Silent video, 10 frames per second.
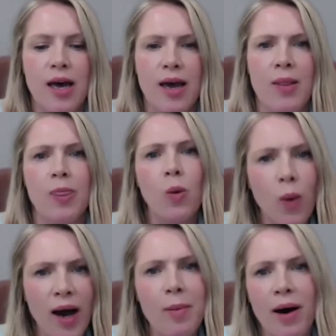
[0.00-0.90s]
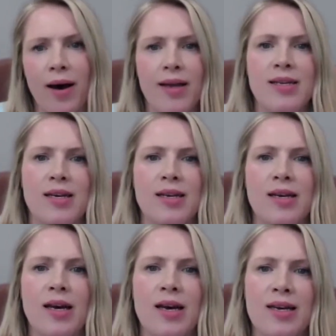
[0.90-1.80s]
And the why behind it
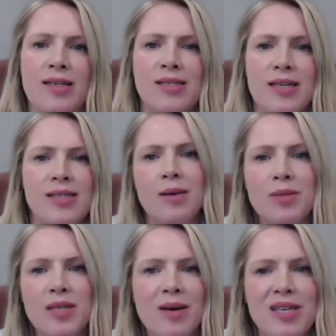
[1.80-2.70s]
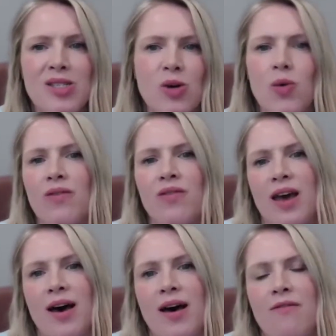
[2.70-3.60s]
is that sometimes they don't even
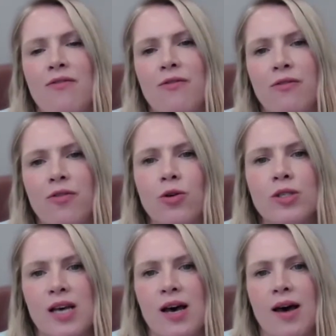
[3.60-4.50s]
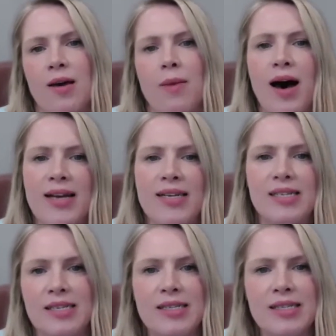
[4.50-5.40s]
have full-time
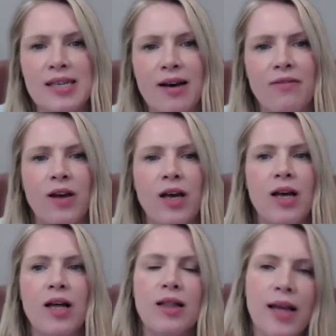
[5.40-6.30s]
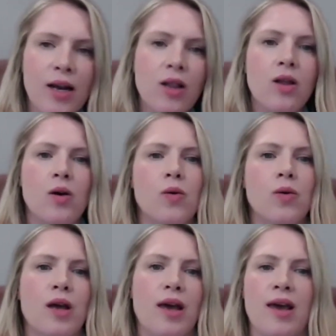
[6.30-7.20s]
IT staff, let
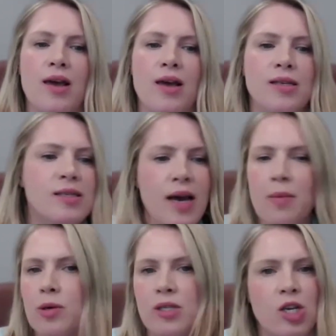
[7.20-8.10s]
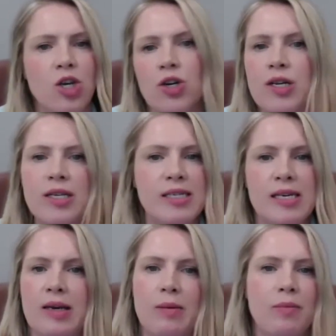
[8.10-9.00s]
alone a cybersecurity
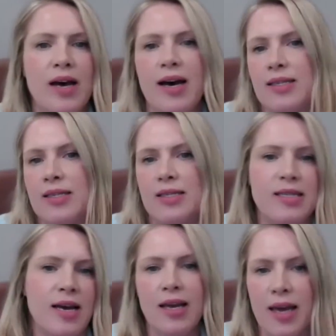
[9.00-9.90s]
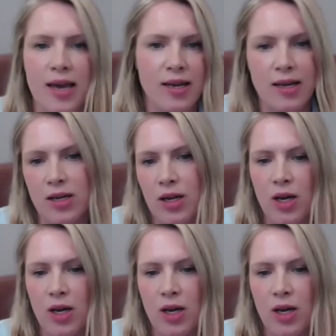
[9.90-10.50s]
team that's dedicated